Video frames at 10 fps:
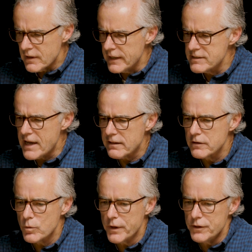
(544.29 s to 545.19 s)
Exactly
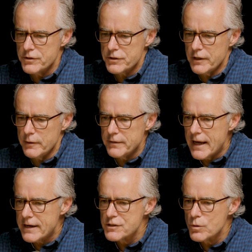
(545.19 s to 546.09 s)
the way you described. And
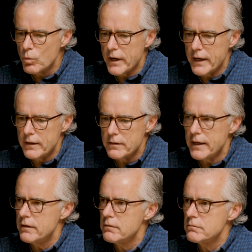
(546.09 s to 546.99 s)
that is the way
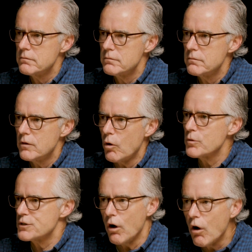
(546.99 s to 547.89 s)
that
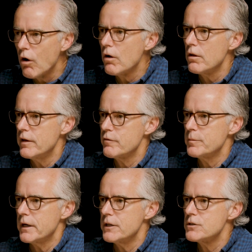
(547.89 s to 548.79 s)
almost all
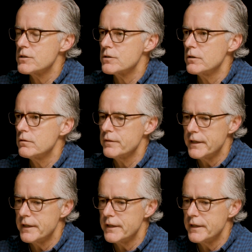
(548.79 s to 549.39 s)
FBI agents serve.